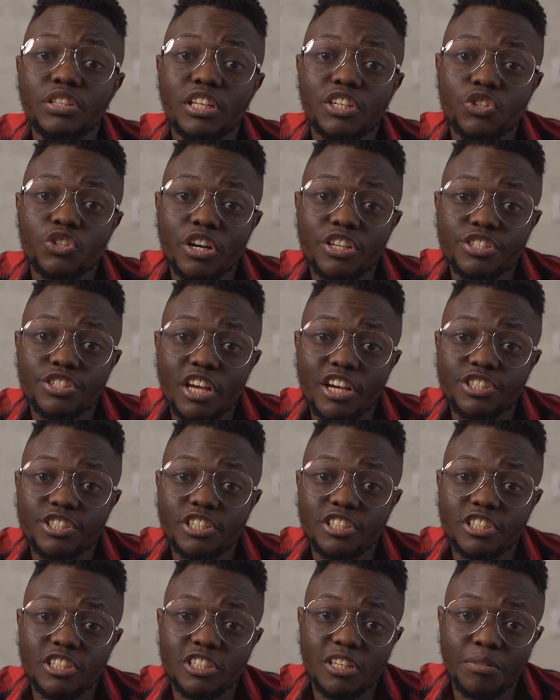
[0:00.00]
the
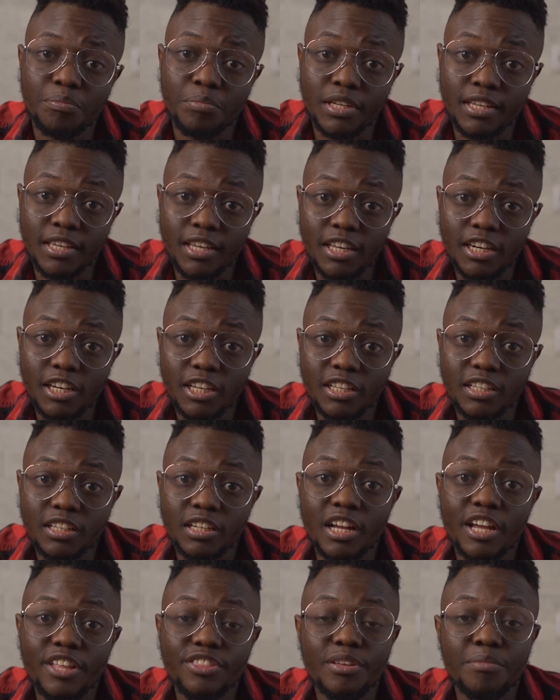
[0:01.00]
transactions in the beginning,
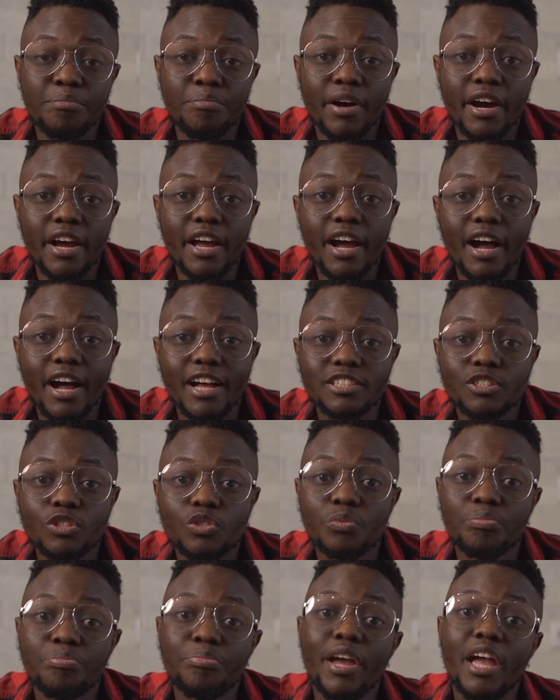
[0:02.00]
the buyer has to
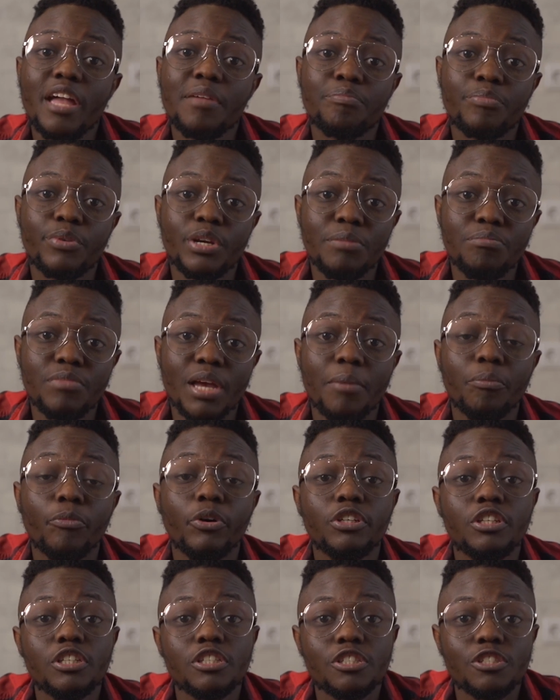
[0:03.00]
pay premium,
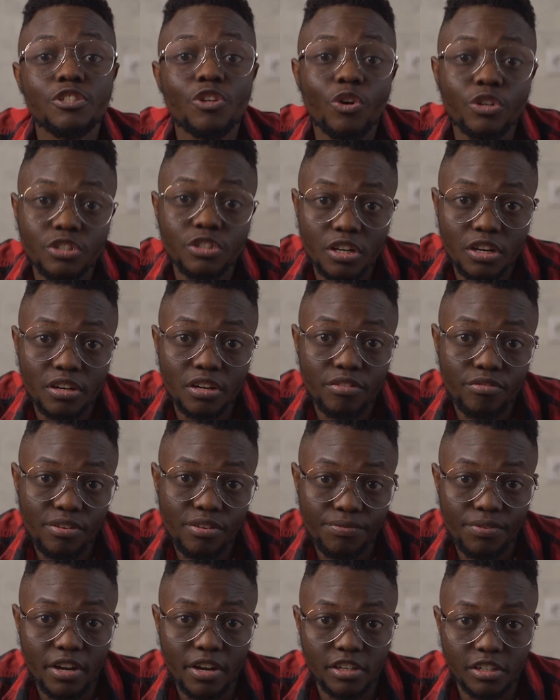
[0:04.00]
which is not
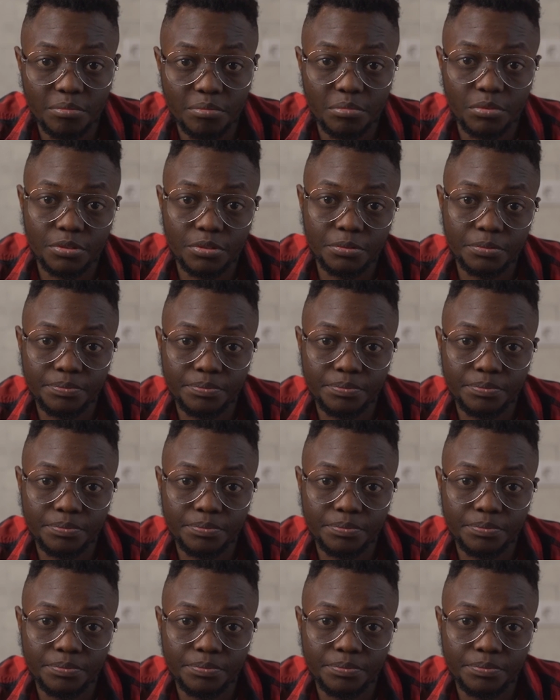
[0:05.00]
refundable.